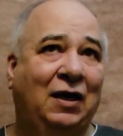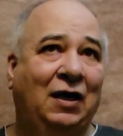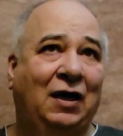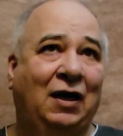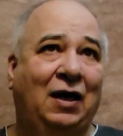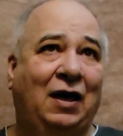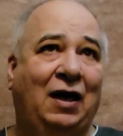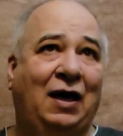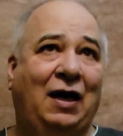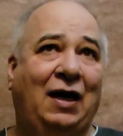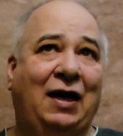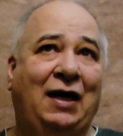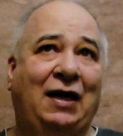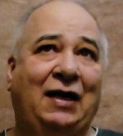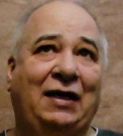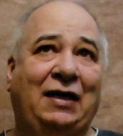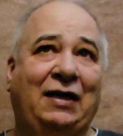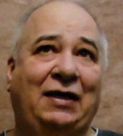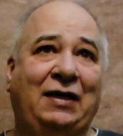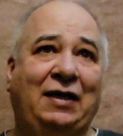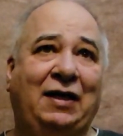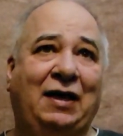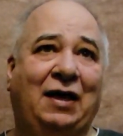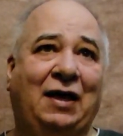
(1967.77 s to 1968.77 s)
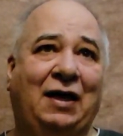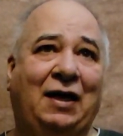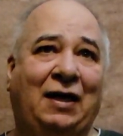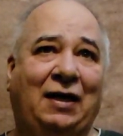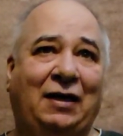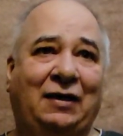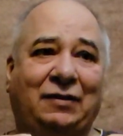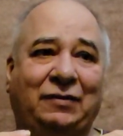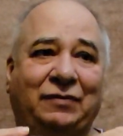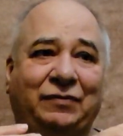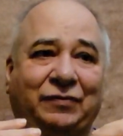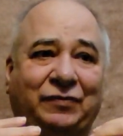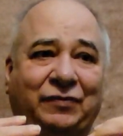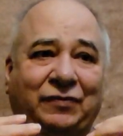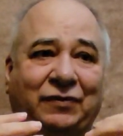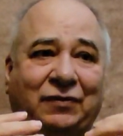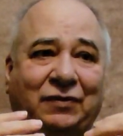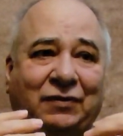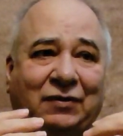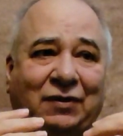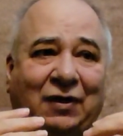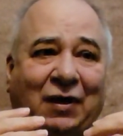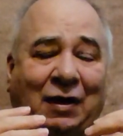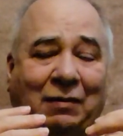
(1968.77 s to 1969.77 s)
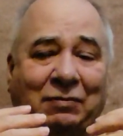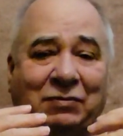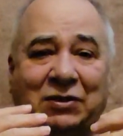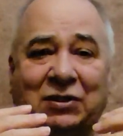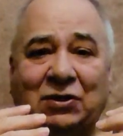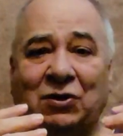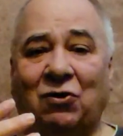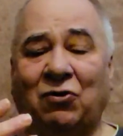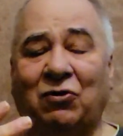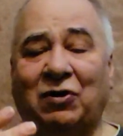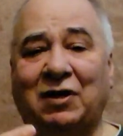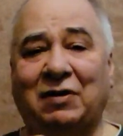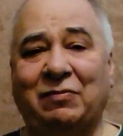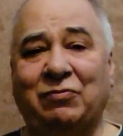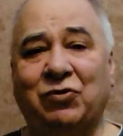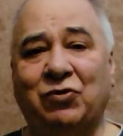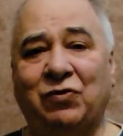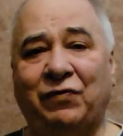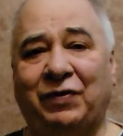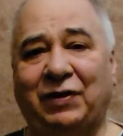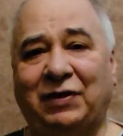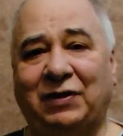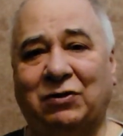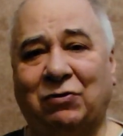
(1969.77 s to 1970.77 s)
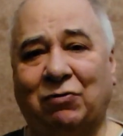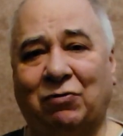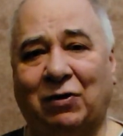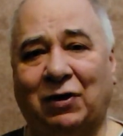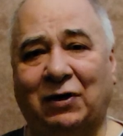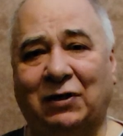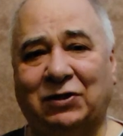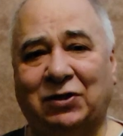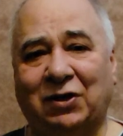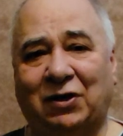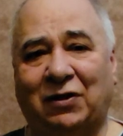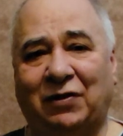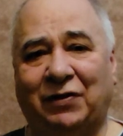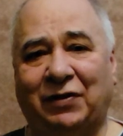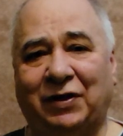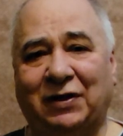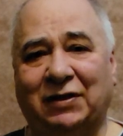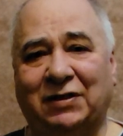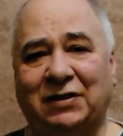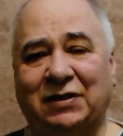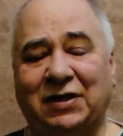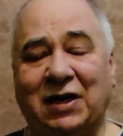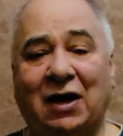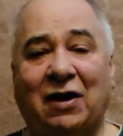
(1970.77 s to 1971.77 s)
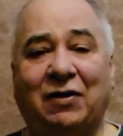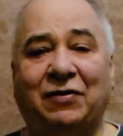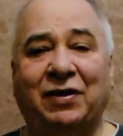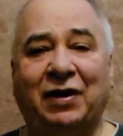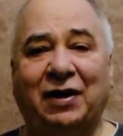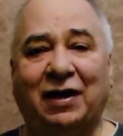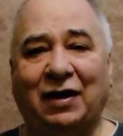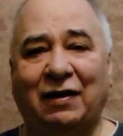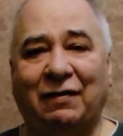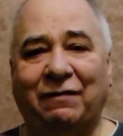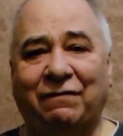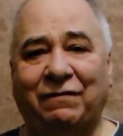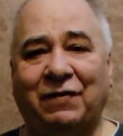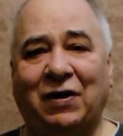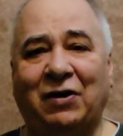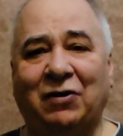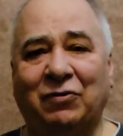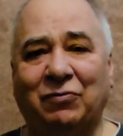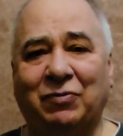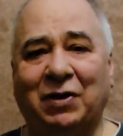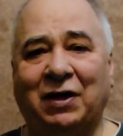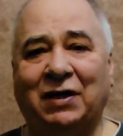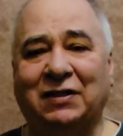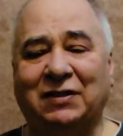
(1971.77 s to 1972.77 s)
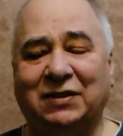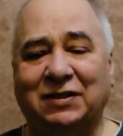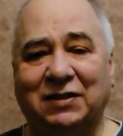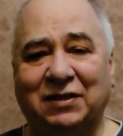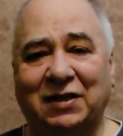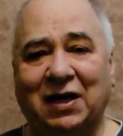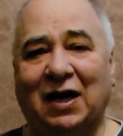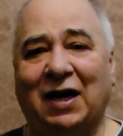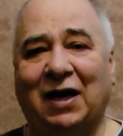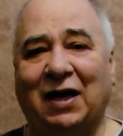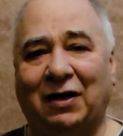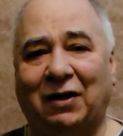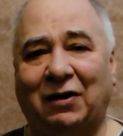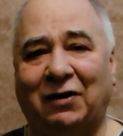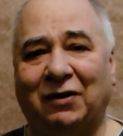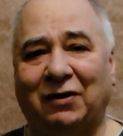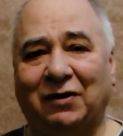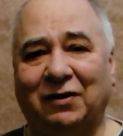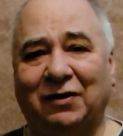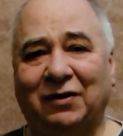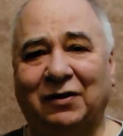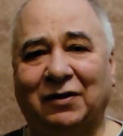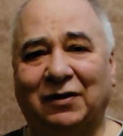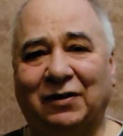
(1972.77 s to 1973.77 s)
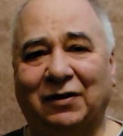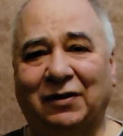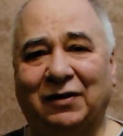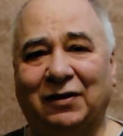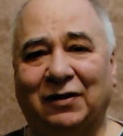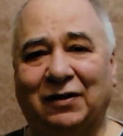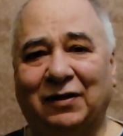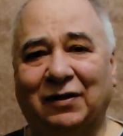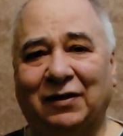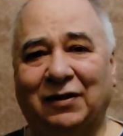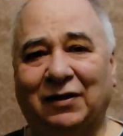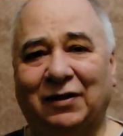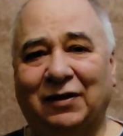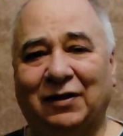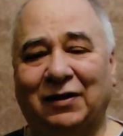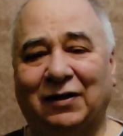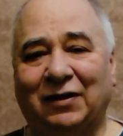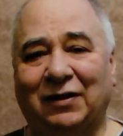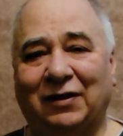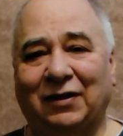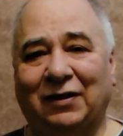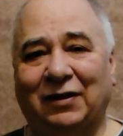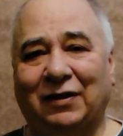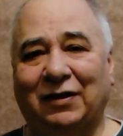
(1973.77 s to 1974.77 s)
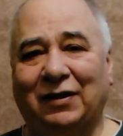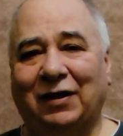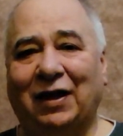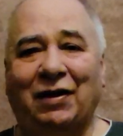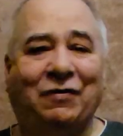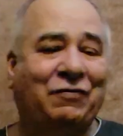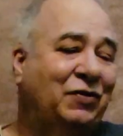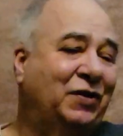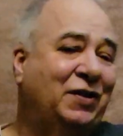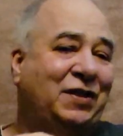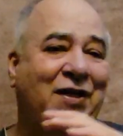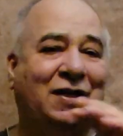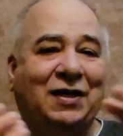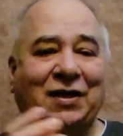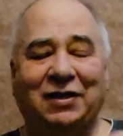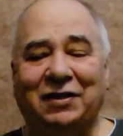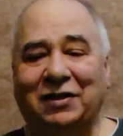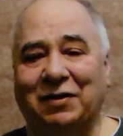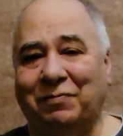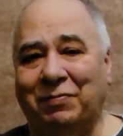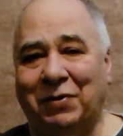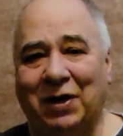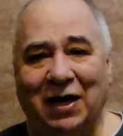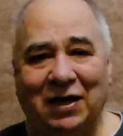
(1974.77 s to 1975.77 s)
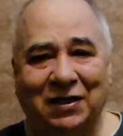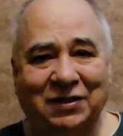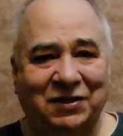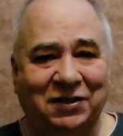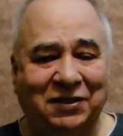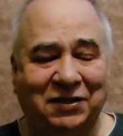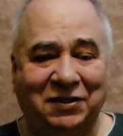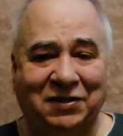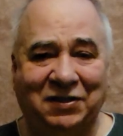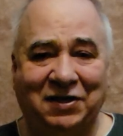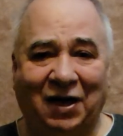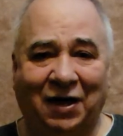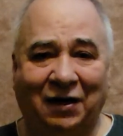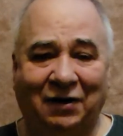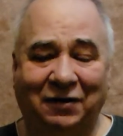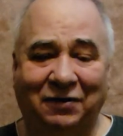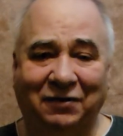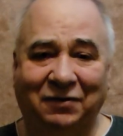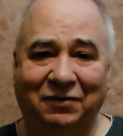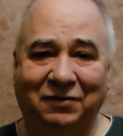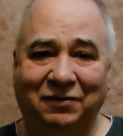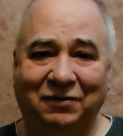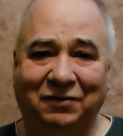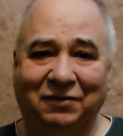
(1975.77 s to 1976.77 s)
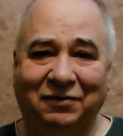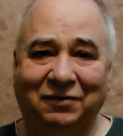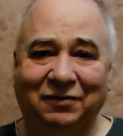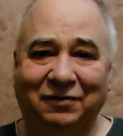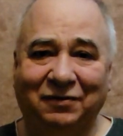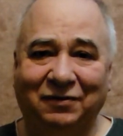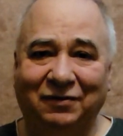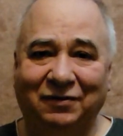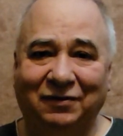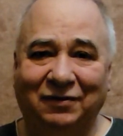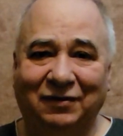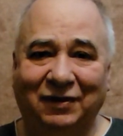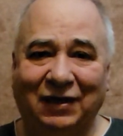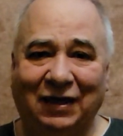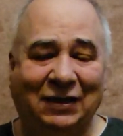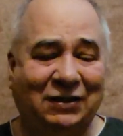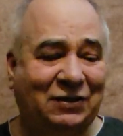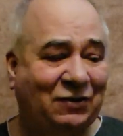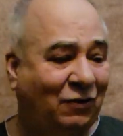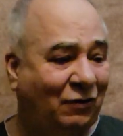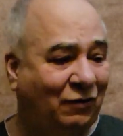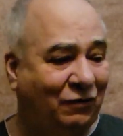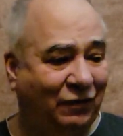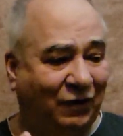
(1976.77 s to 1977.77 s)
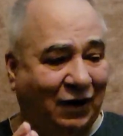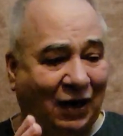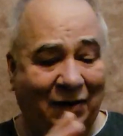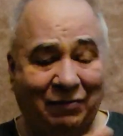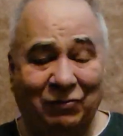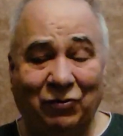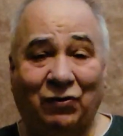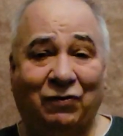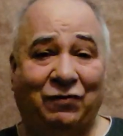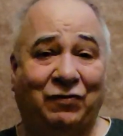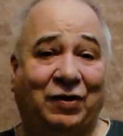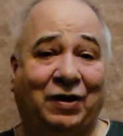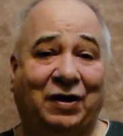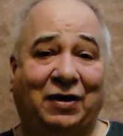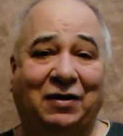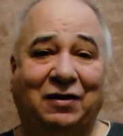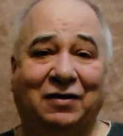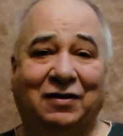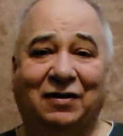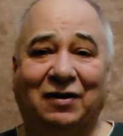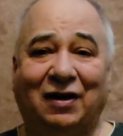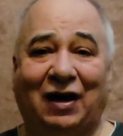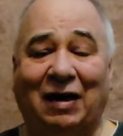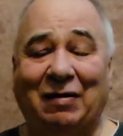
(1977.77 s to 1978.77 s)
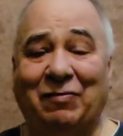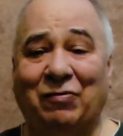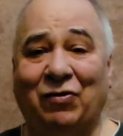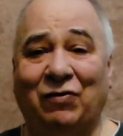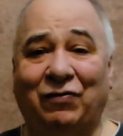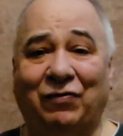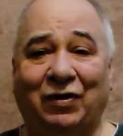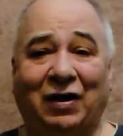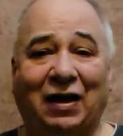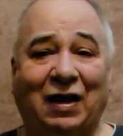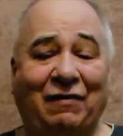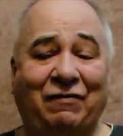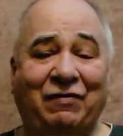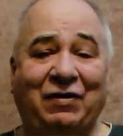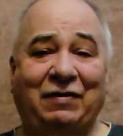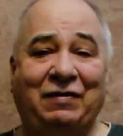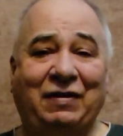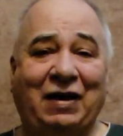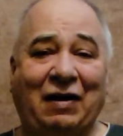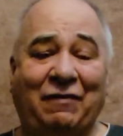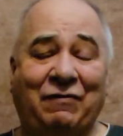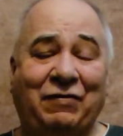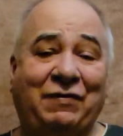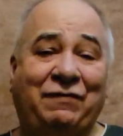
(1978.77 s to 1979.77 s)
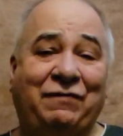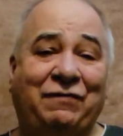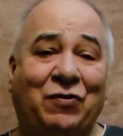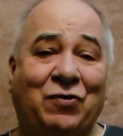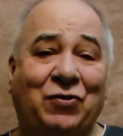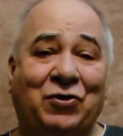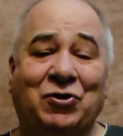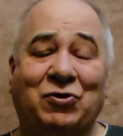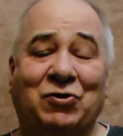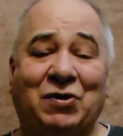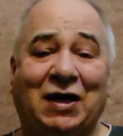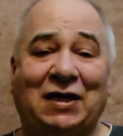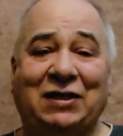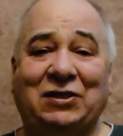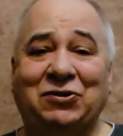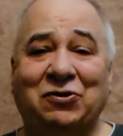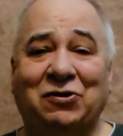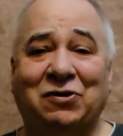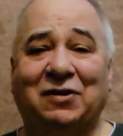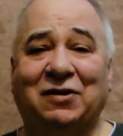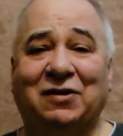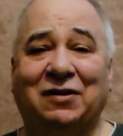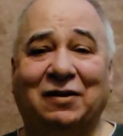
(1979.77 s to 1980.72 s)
I'm slowly moving towards all this. Now that I've found my style, everything in the past is done. It's over. I'm over it. I'm over every photo I took